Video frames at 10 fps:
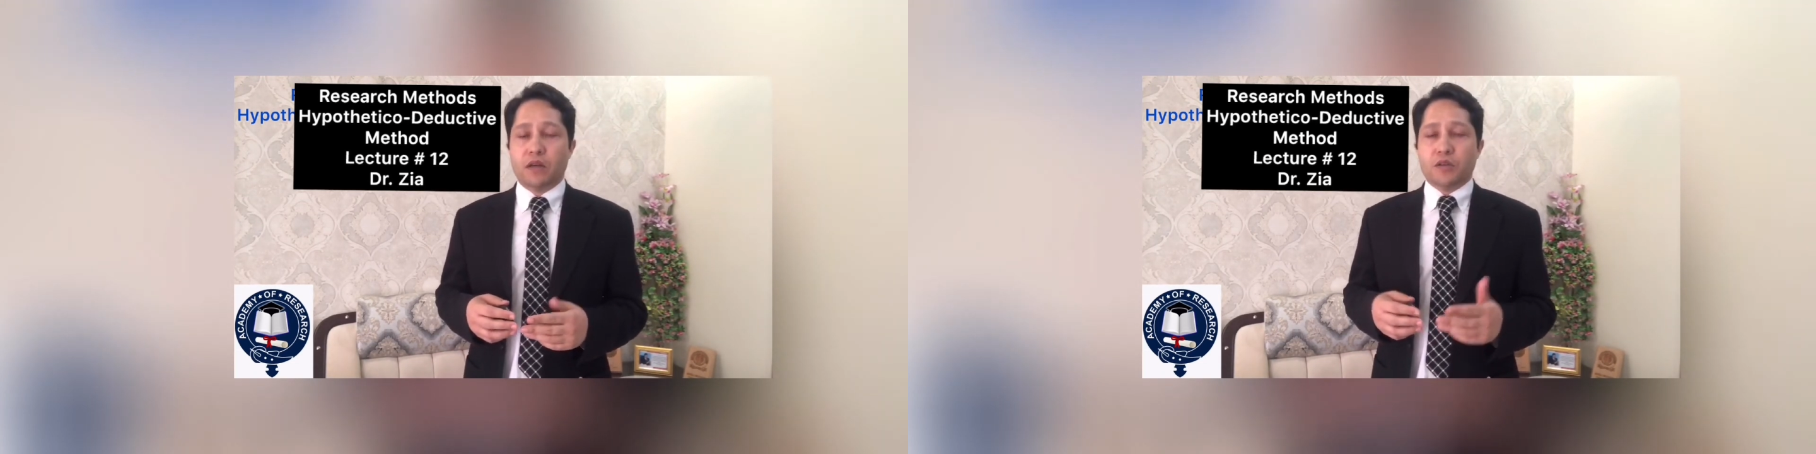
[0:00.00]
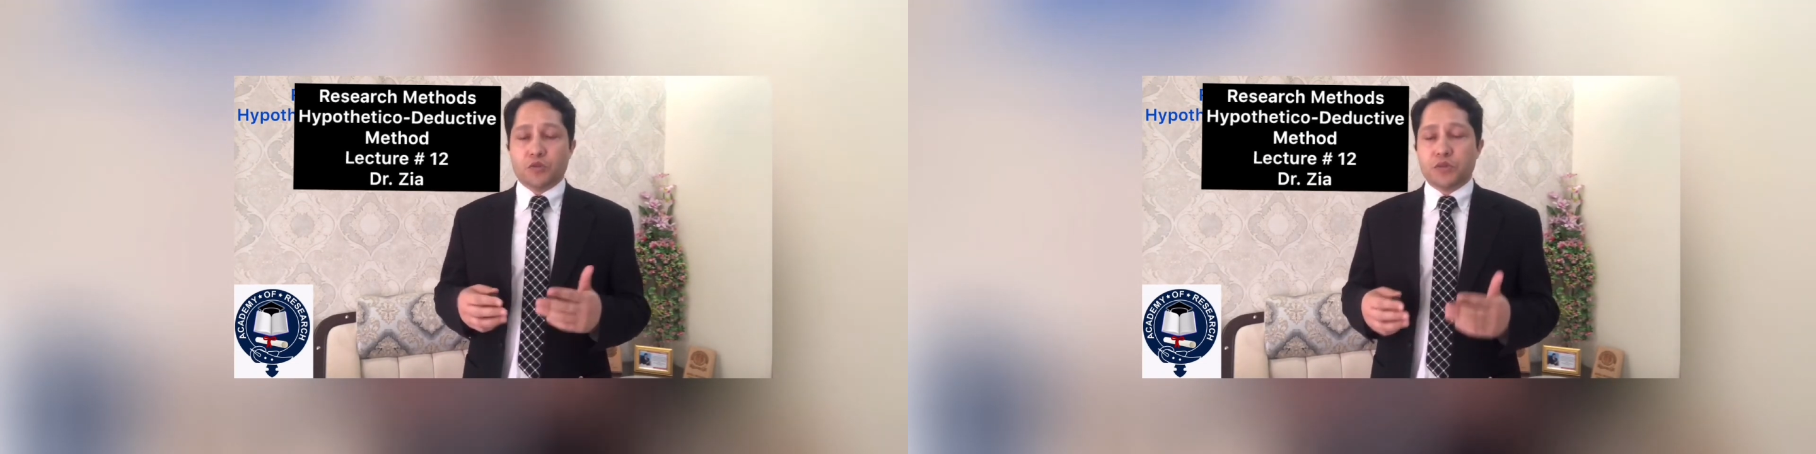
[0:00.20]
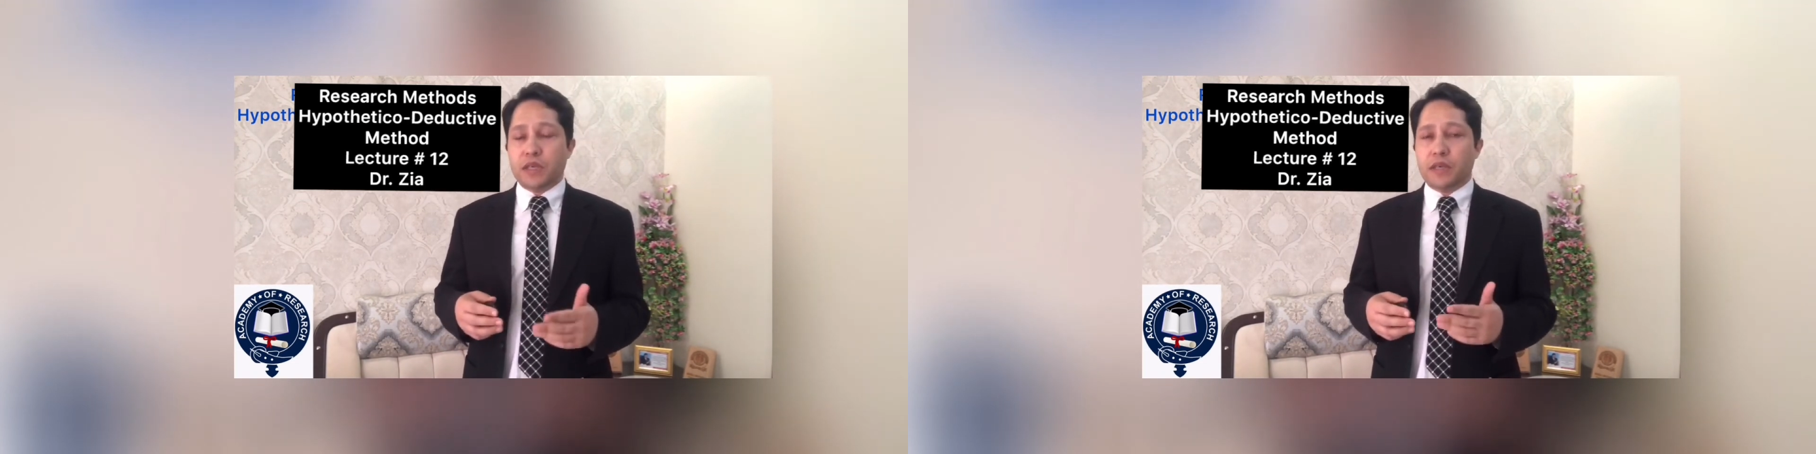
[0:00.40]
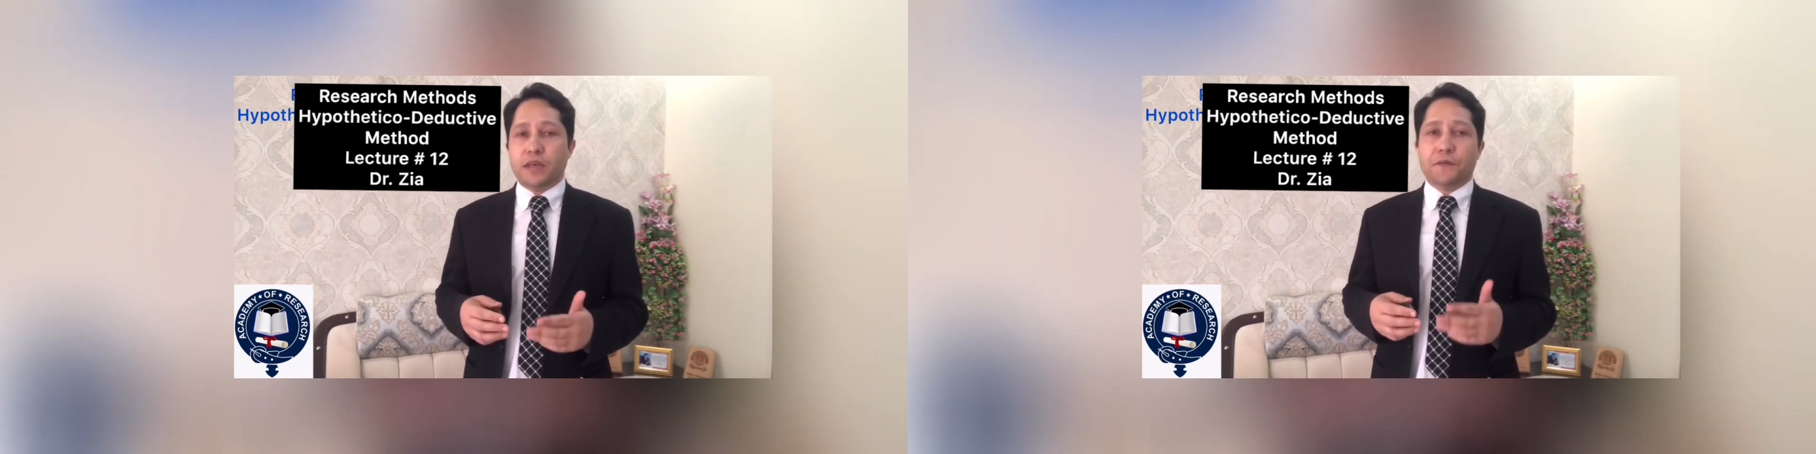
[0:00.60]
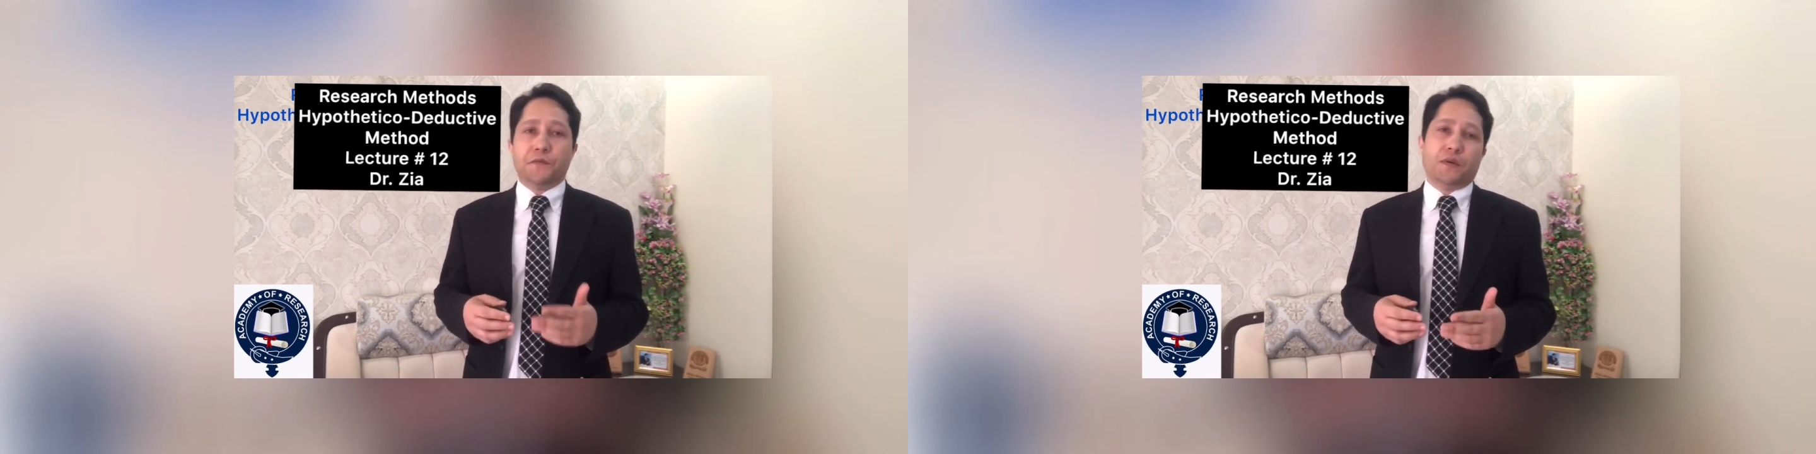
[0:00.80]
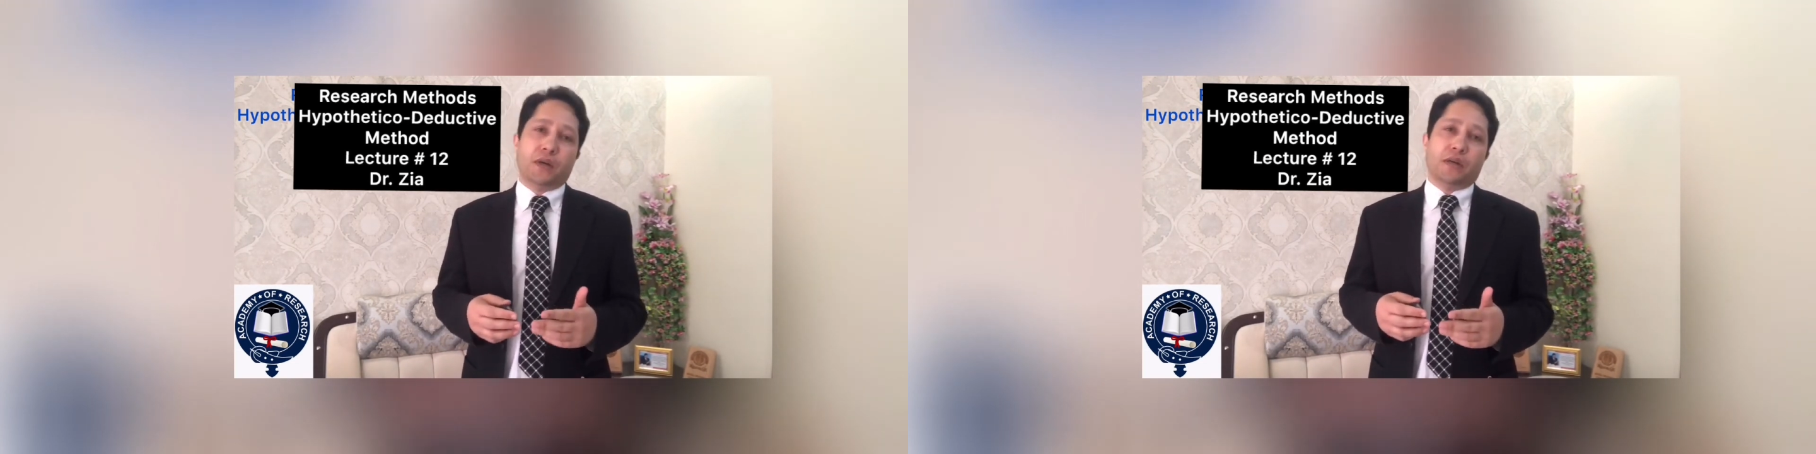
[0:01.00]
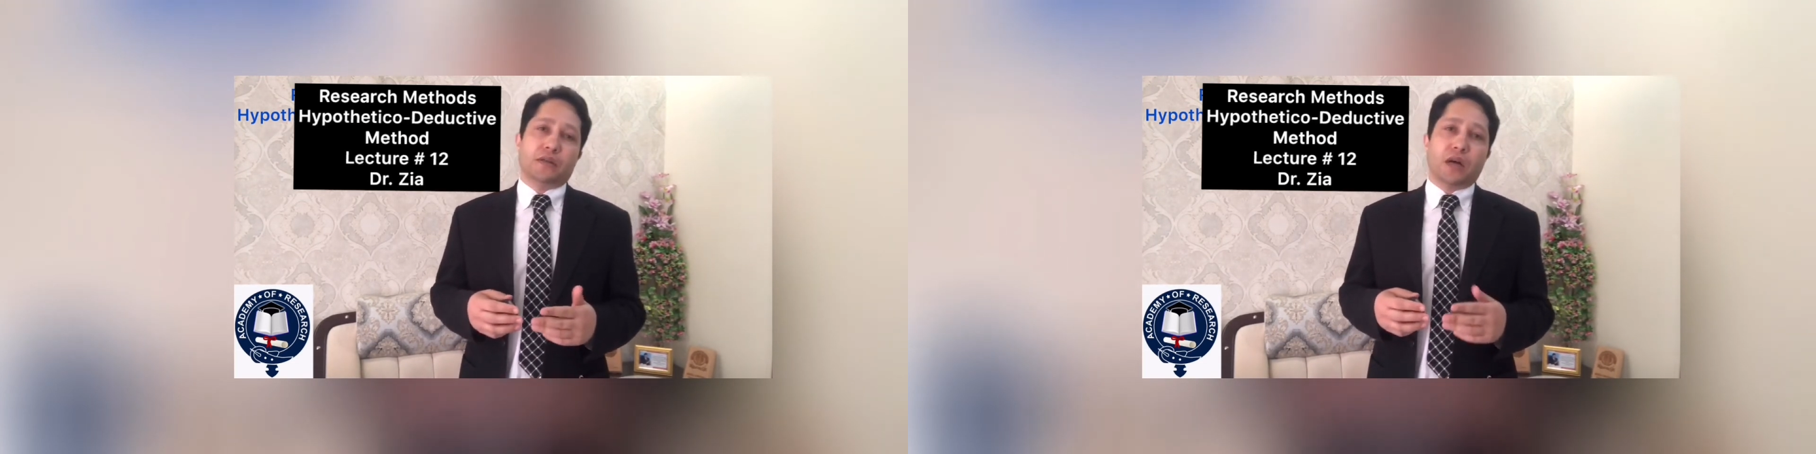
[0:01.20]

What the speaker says: if the